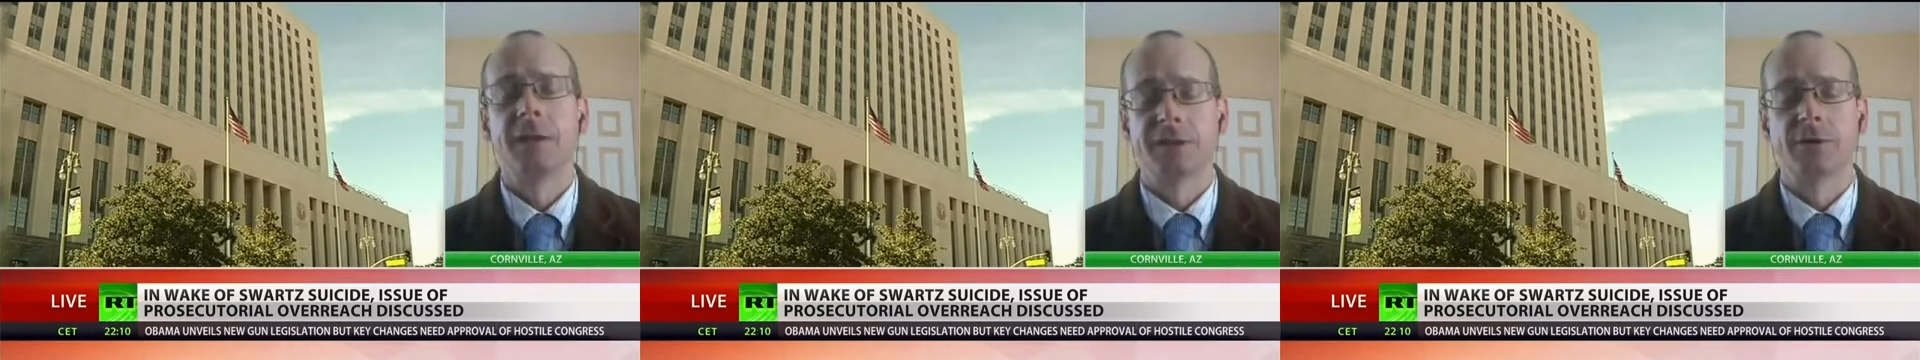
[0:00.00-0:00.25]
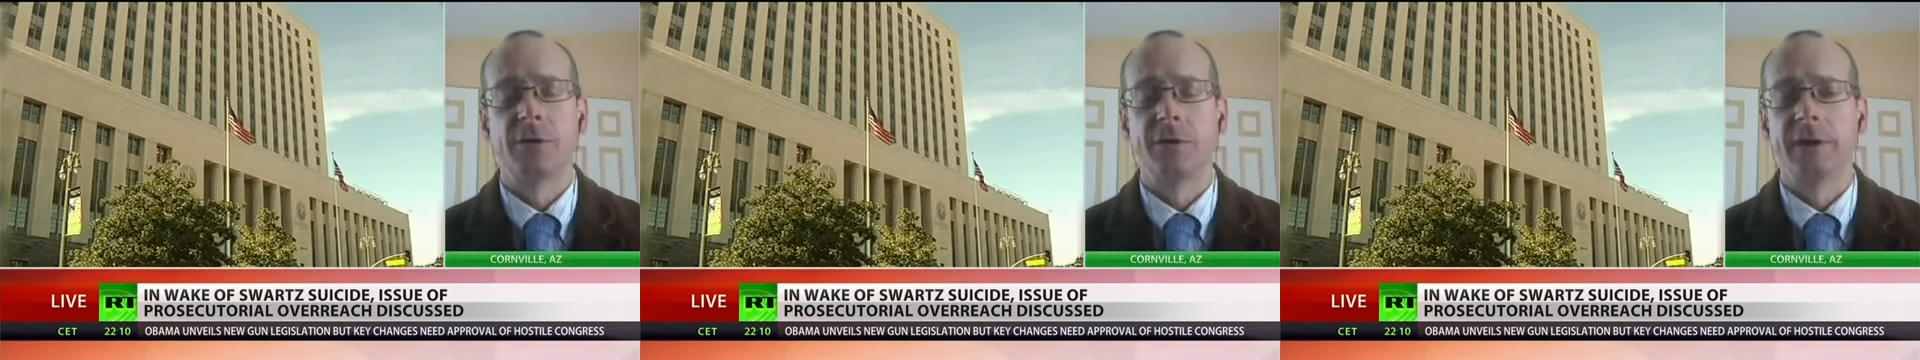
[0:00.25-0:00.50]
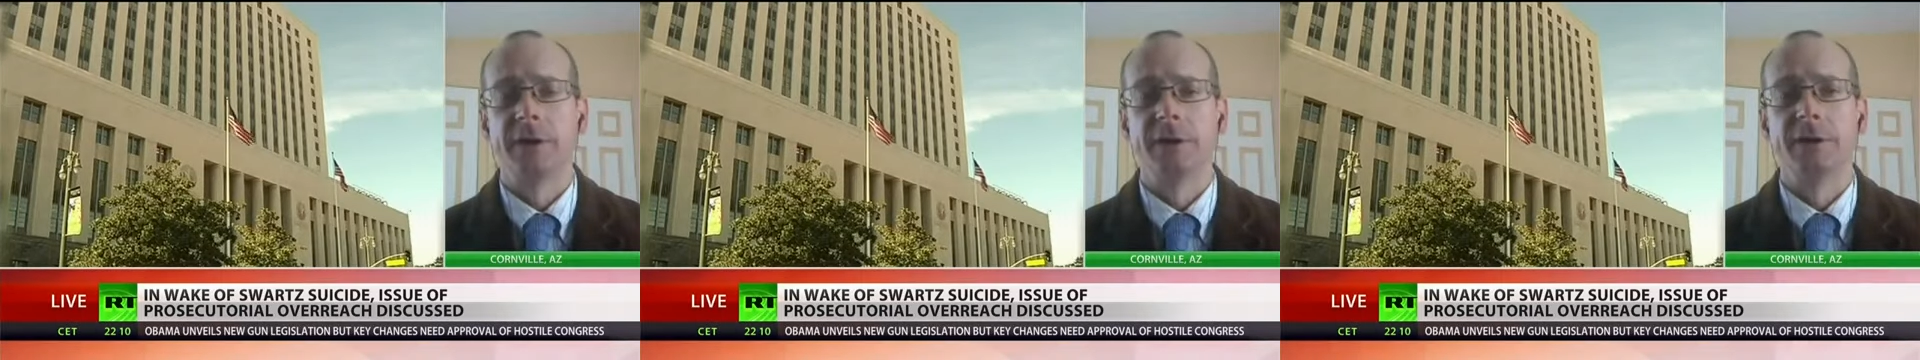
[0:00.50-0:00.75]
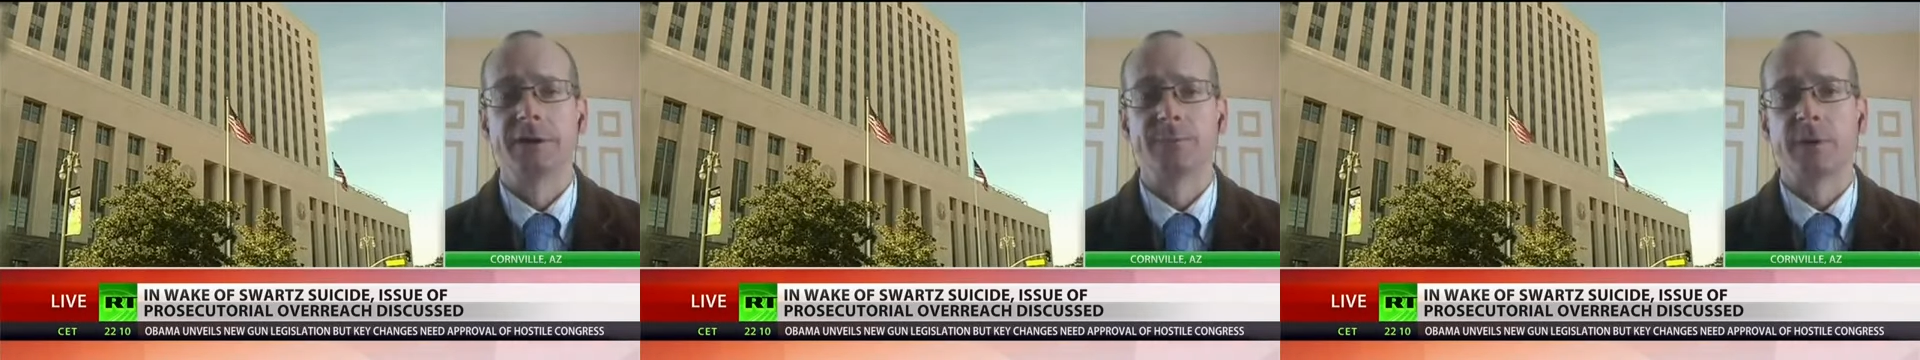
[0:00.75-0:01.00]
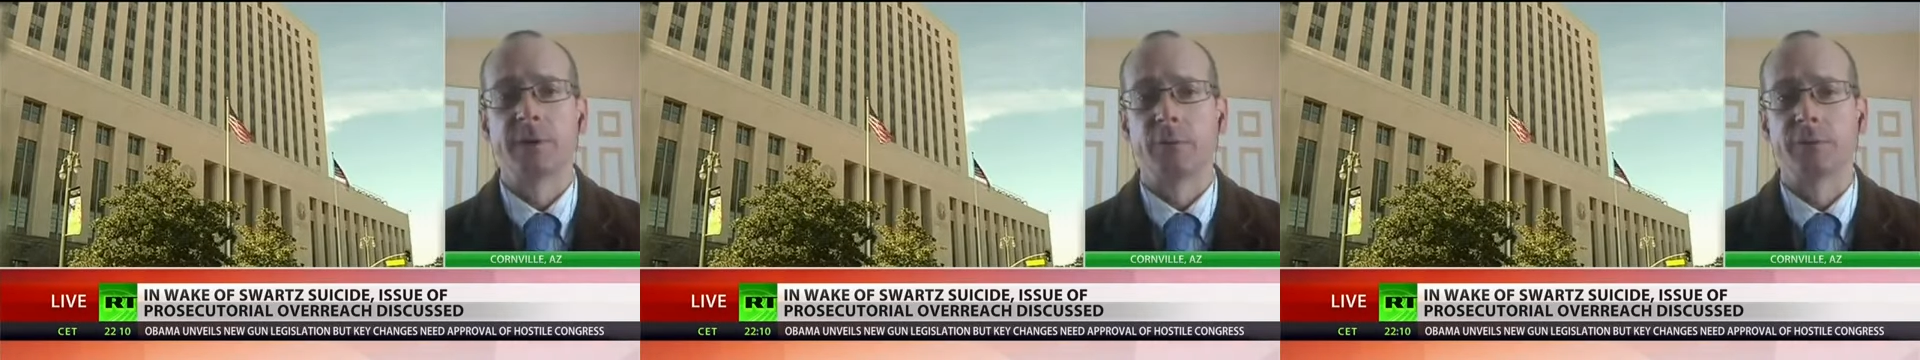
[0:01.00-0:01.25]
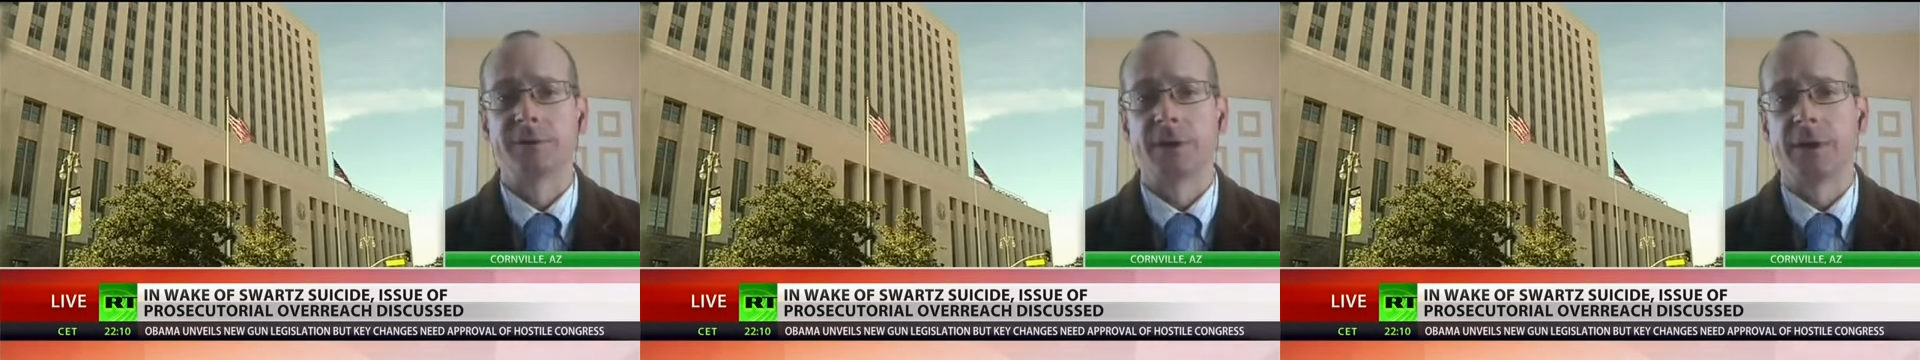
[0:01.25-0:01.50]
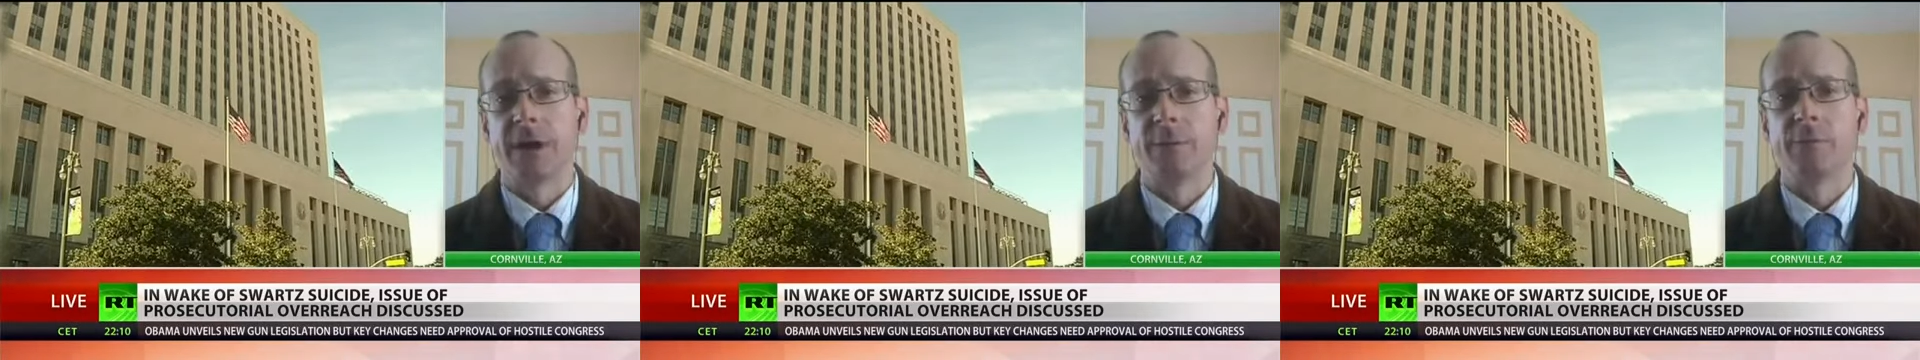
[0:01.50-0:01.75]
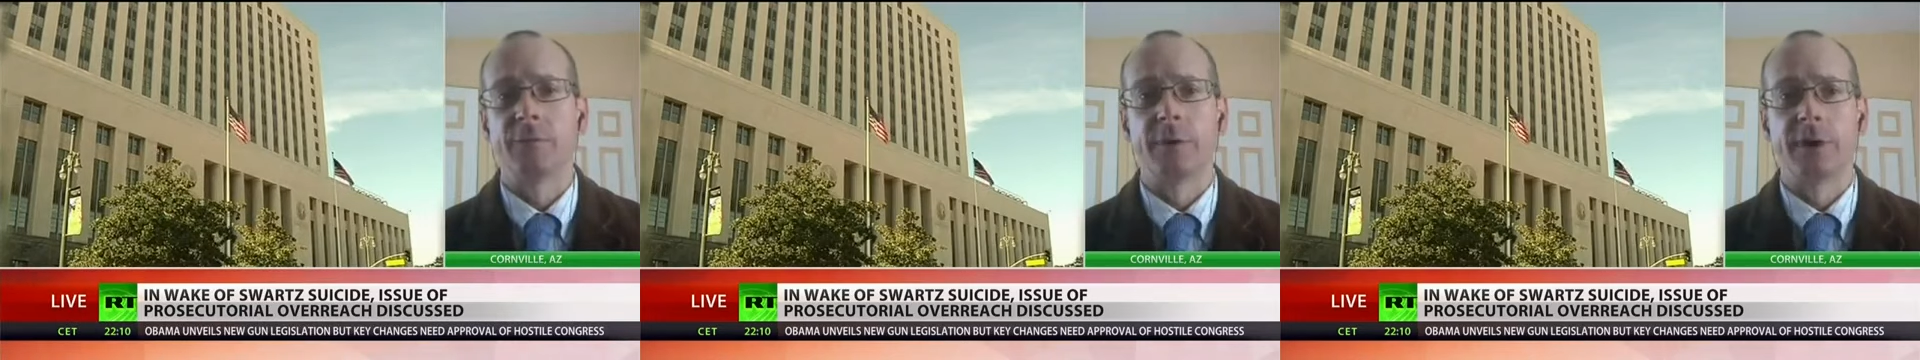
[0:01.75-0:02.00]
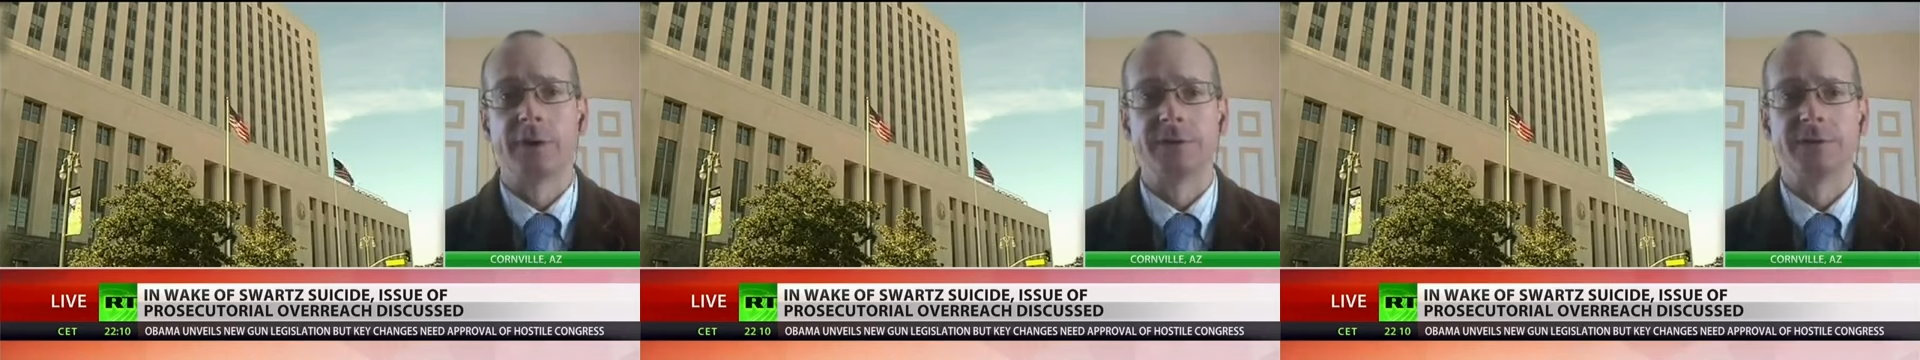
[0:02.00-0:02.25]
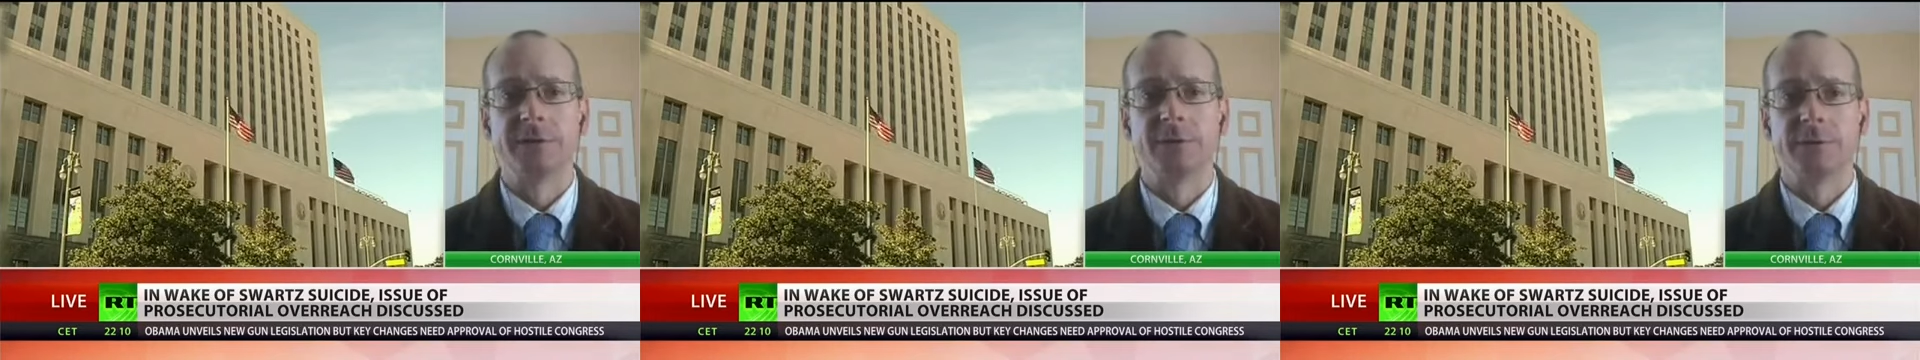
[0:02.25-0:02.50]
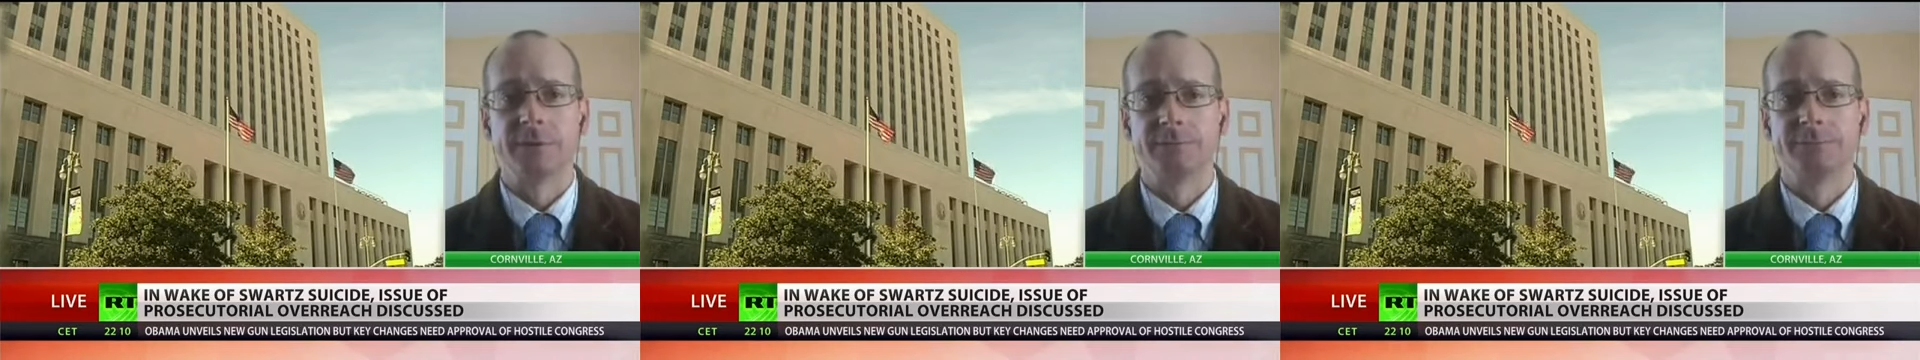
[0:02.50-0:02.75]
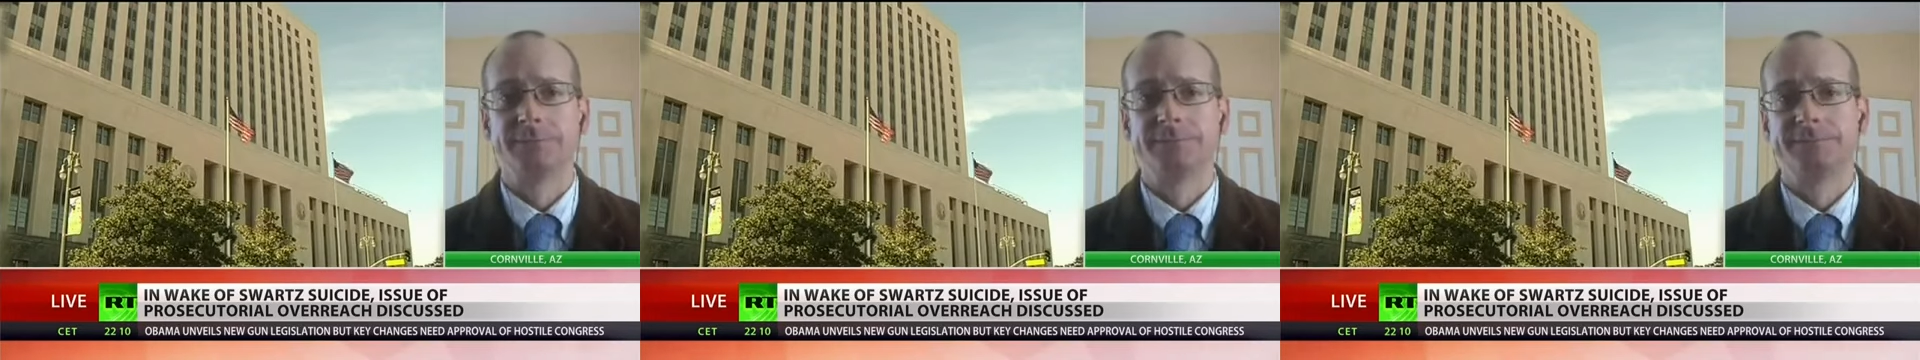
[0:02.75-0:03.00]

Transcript: And that's all that it is. But, of course, they climb over bodies to do it.